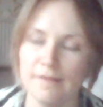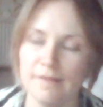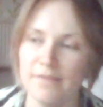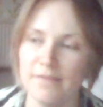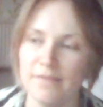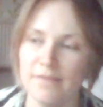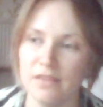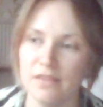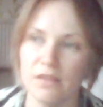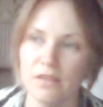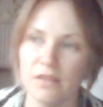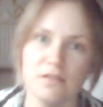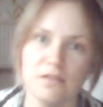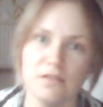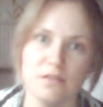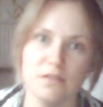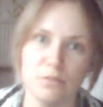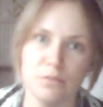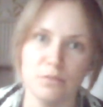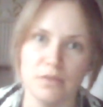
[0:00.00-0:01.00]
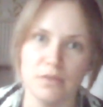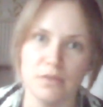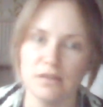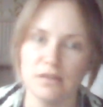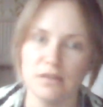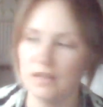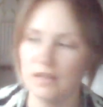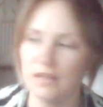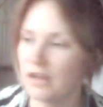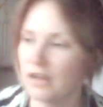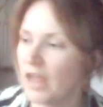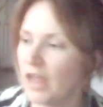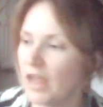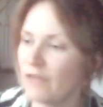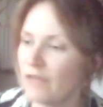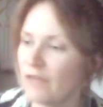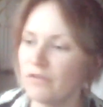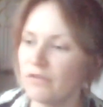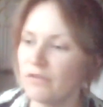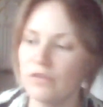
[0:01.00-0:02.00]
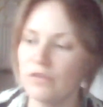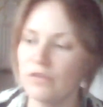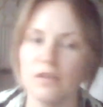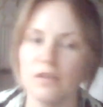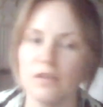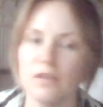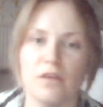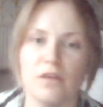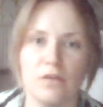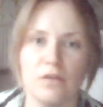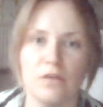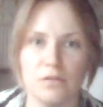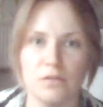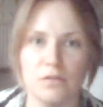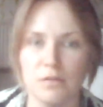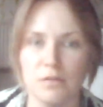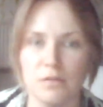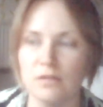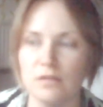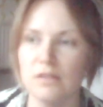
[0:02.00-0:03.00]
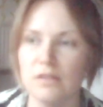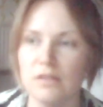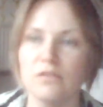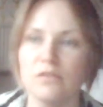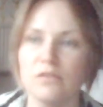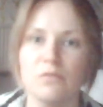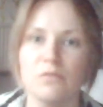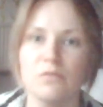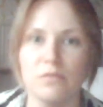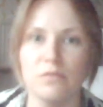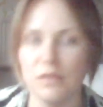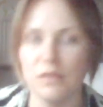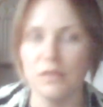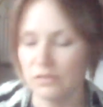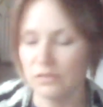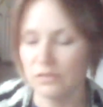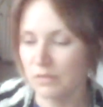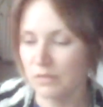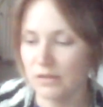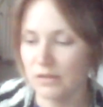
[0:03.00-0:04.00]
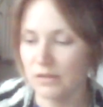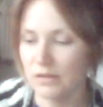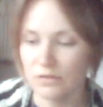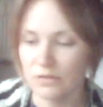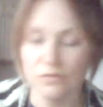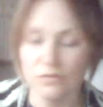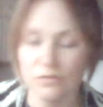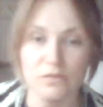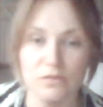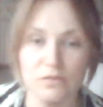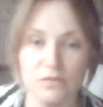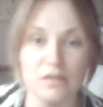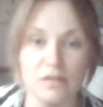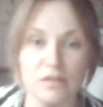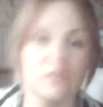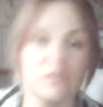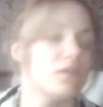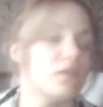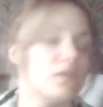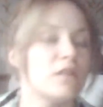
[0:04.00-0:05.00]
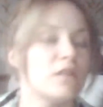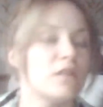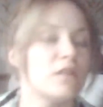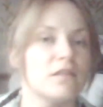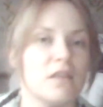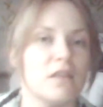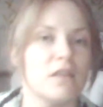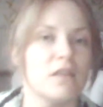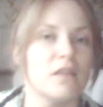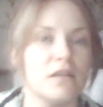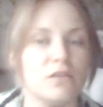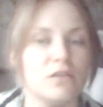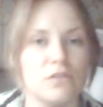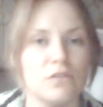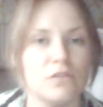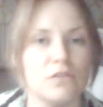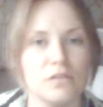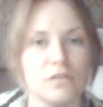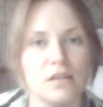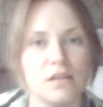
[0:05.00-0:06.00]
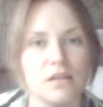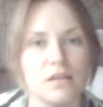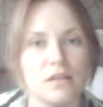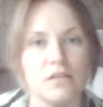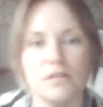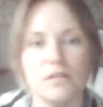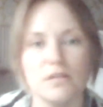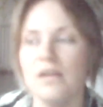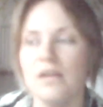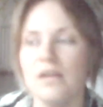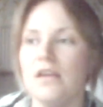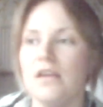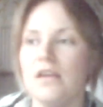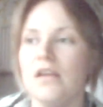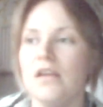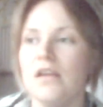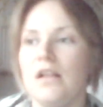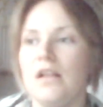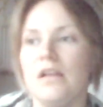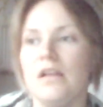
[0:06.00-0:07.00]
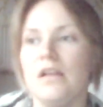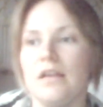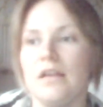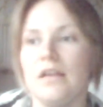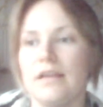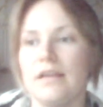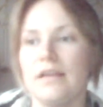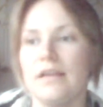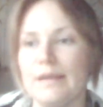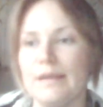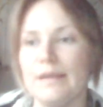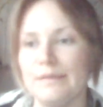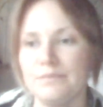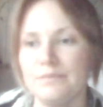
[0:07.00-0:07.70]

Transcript: This is the place, and everything that around me. These are my tools. These are the things that I can utilize. Um,